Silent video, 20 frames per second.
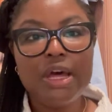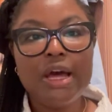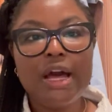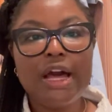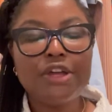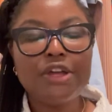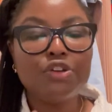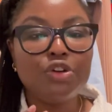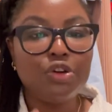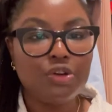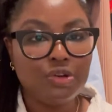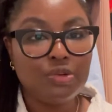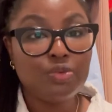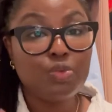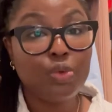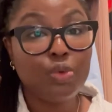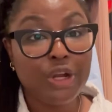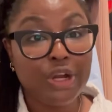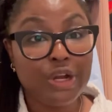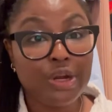I couldn't
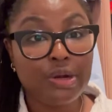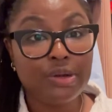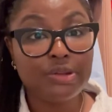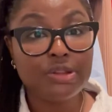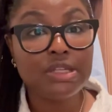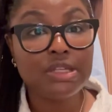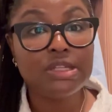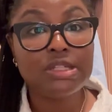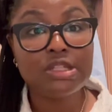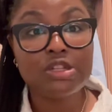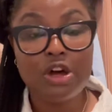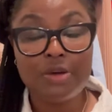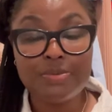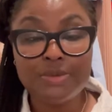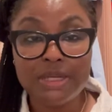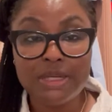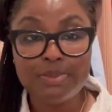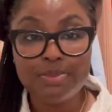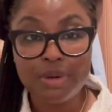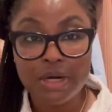wear the
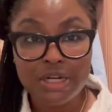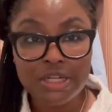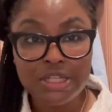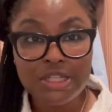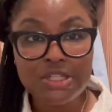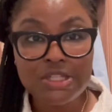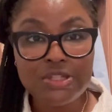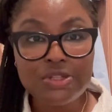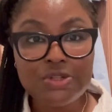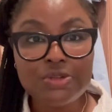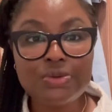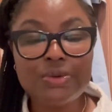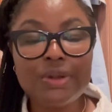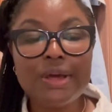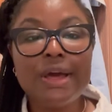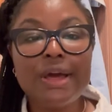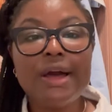sculpting bodysuit,